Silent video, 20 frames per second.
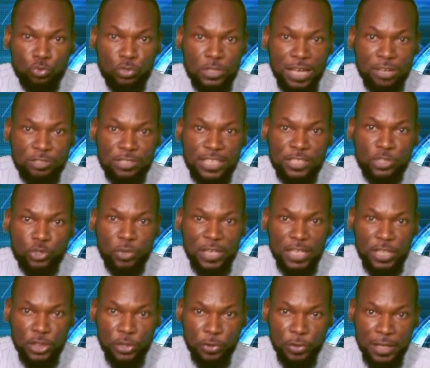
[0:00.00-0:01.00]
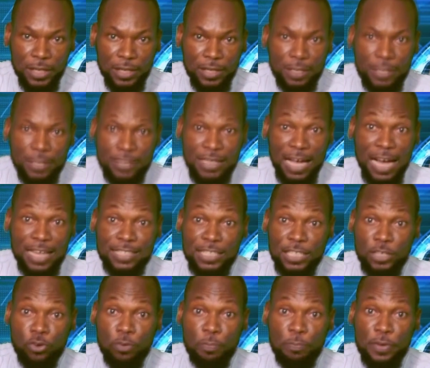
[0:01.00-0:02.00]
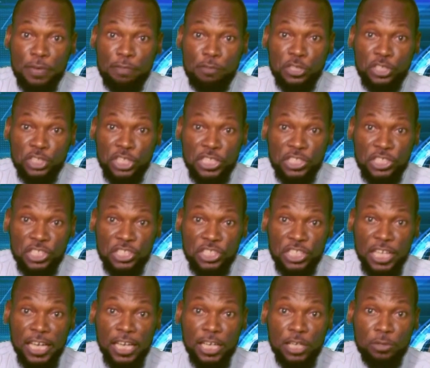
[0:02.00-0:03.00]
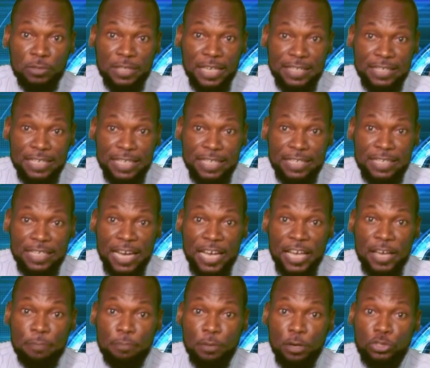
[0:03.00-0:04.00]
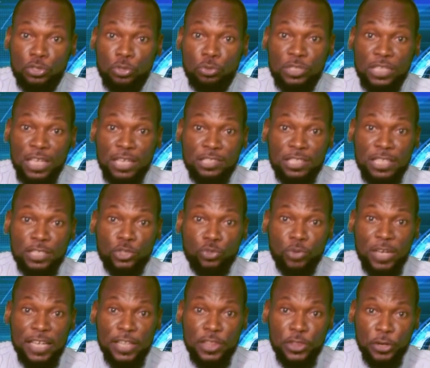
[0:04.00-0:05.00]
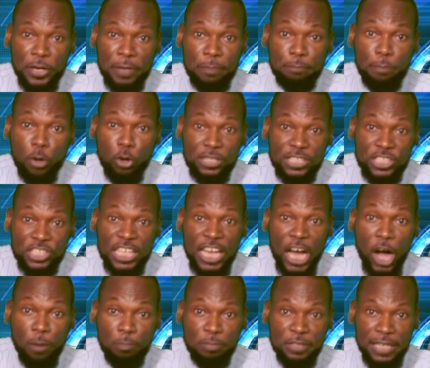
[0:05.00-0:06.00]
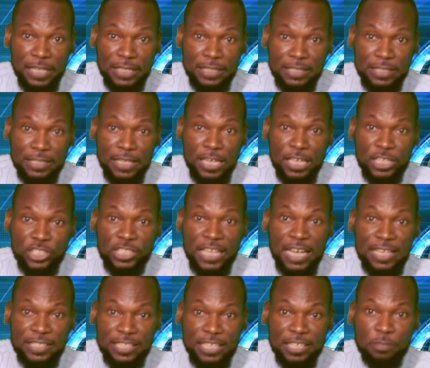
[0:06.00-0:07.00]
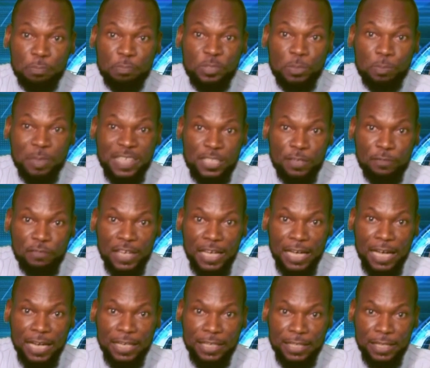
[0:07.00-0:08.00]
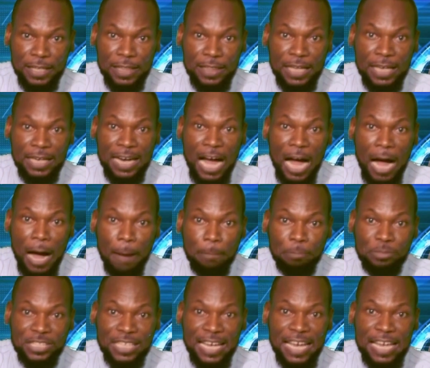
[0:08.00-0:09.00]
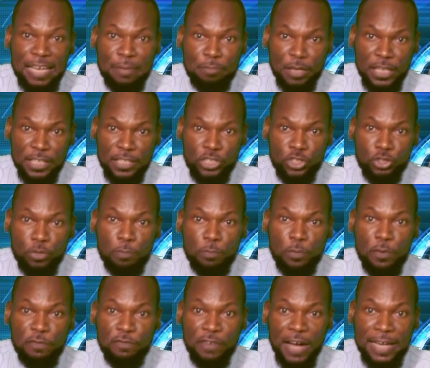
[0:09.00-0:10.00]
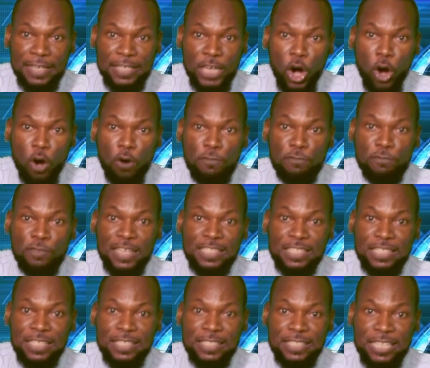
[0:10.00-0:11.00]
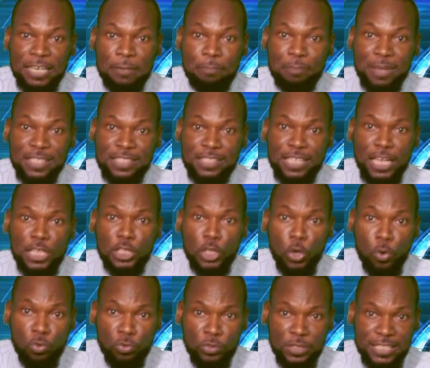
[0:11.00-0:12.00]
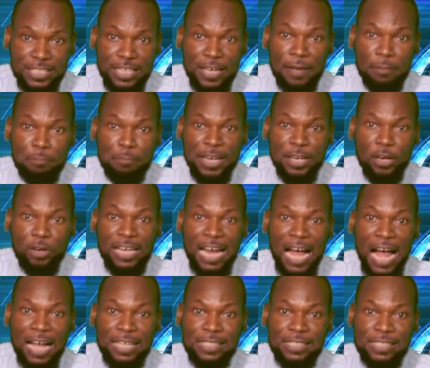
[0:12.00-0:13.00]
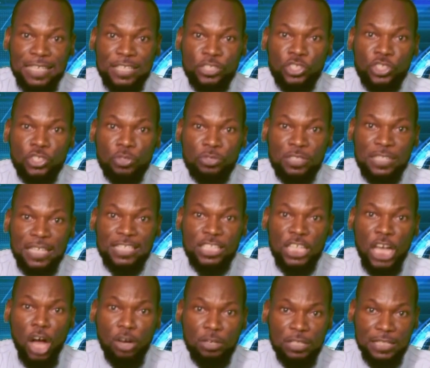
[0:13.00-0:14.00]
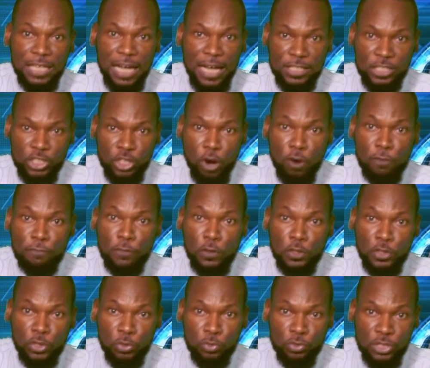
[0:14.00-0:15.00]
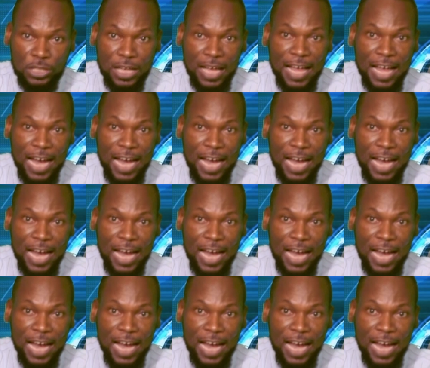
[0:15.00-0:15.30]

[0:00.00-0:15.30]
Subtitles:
2023. This article preview changes included in their April 2023 policy updates stating specifically that apps aiming to provide or facilitate personal loans may not access users' contacts or photos,